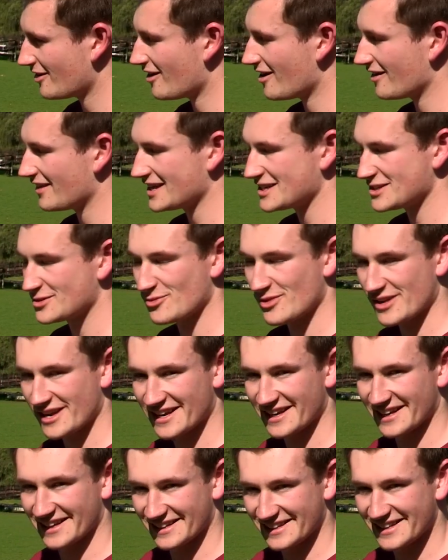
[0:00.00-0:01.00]
Oh, that is
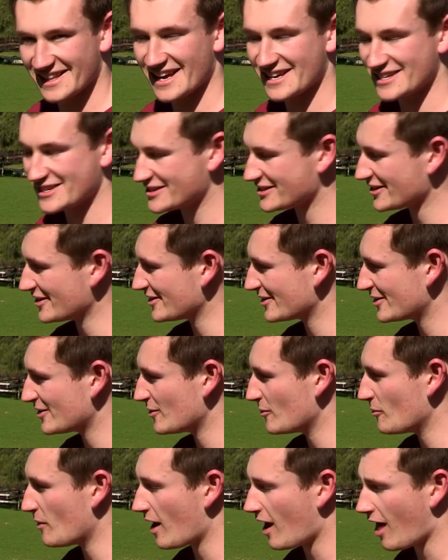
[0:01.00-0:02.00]
wicked. That is so
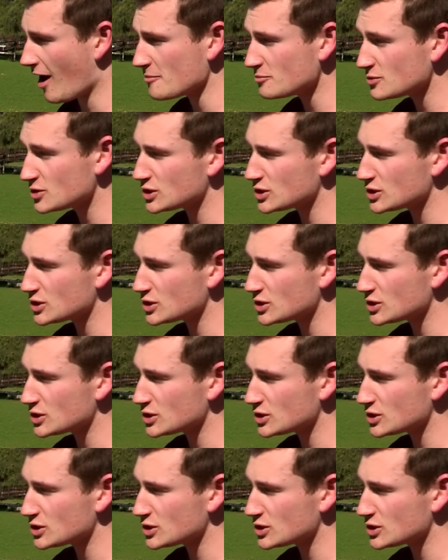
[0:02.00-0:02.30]
cool. Well, I'm